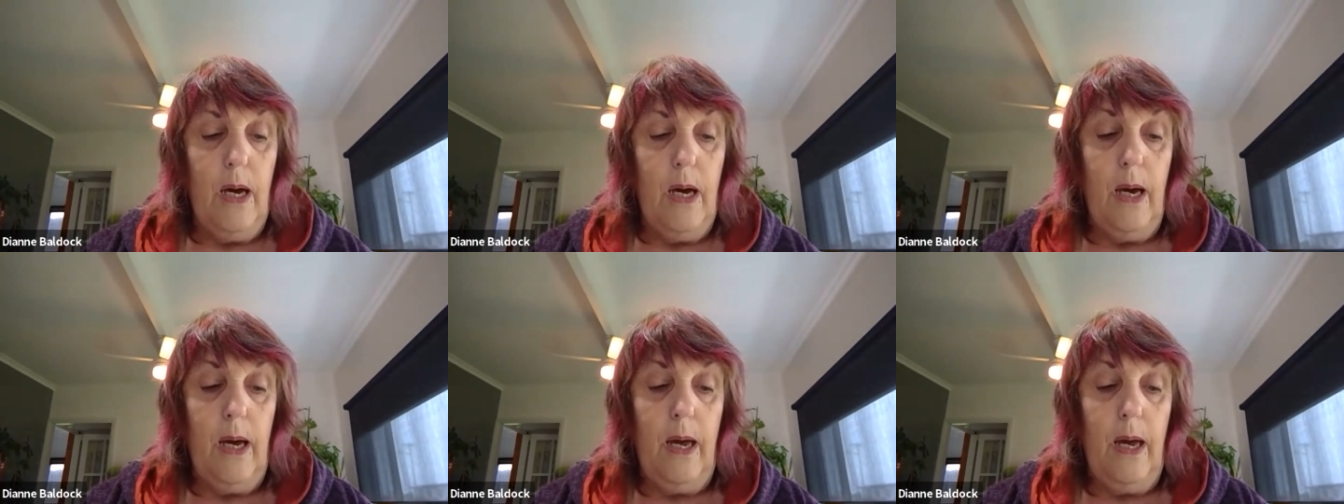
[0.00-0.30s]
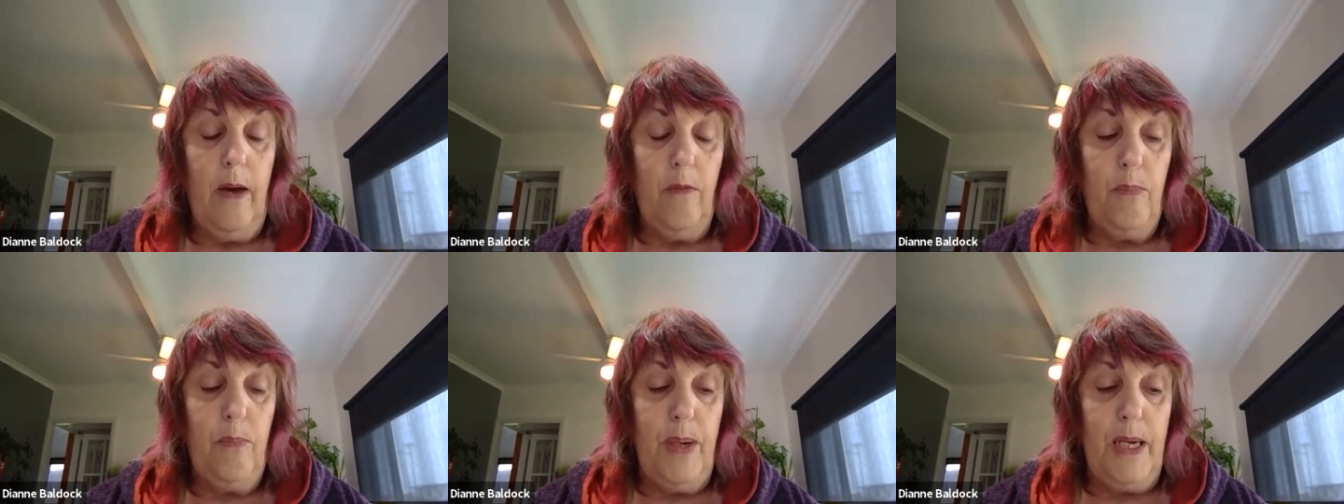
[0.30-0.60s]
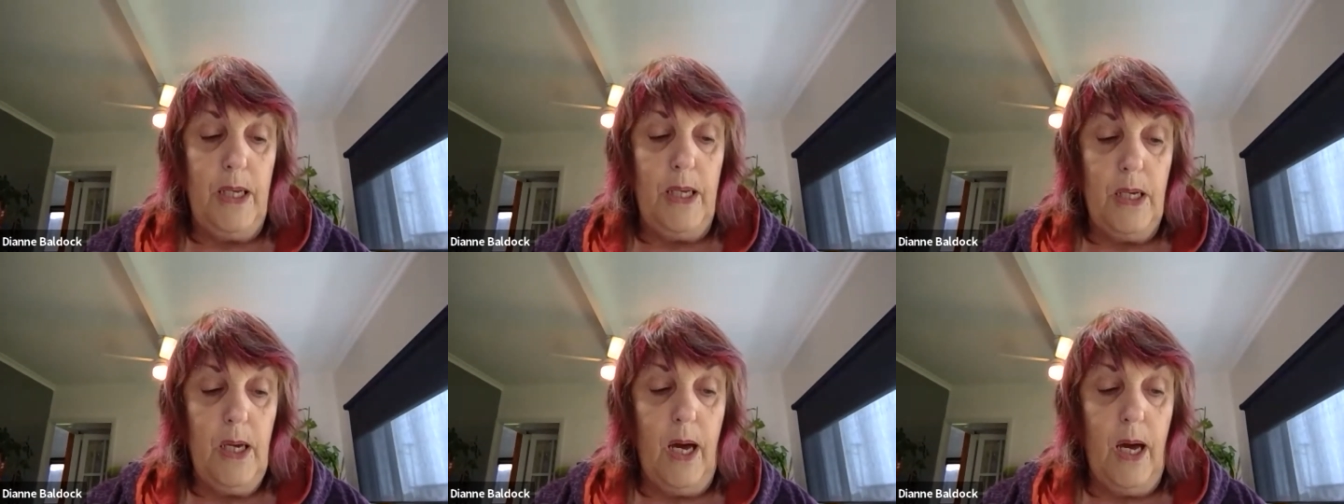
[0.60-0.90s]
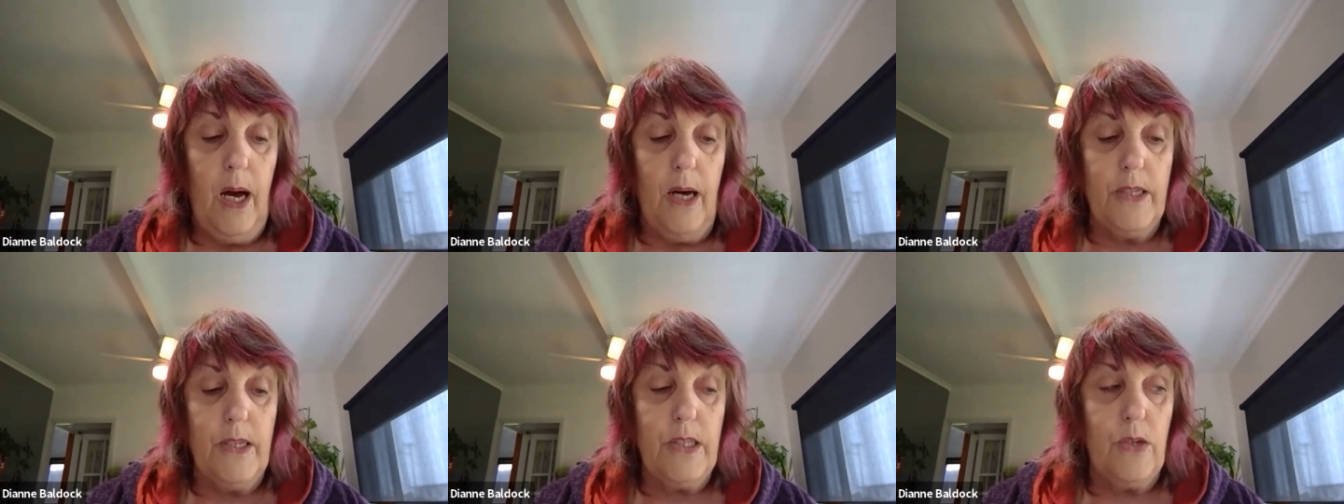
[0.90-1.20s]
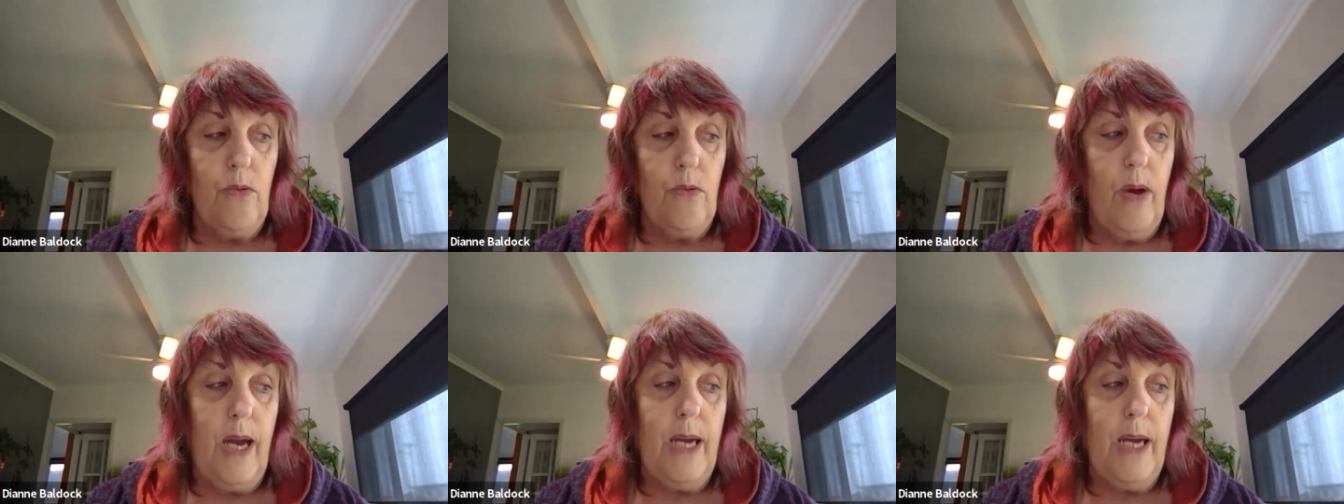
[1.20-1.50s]
have been
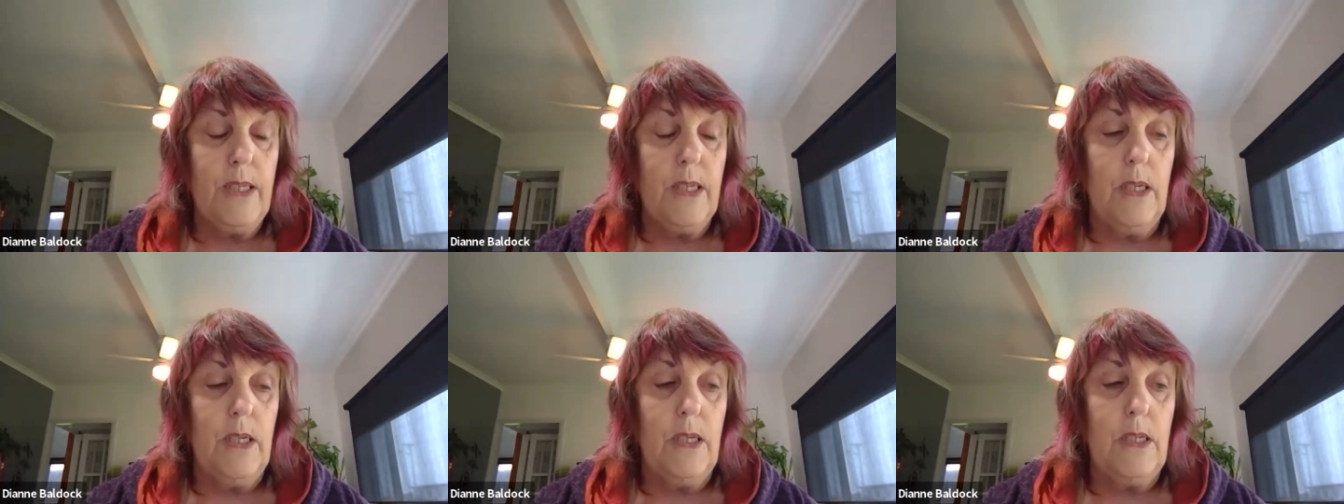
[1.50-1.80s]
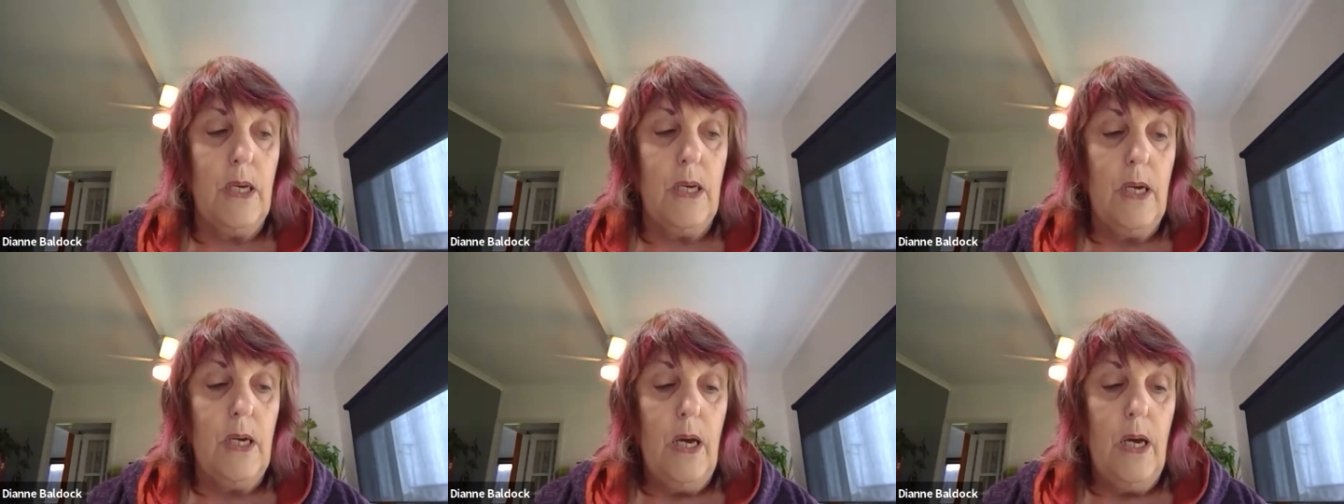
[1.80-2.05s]
incarcerated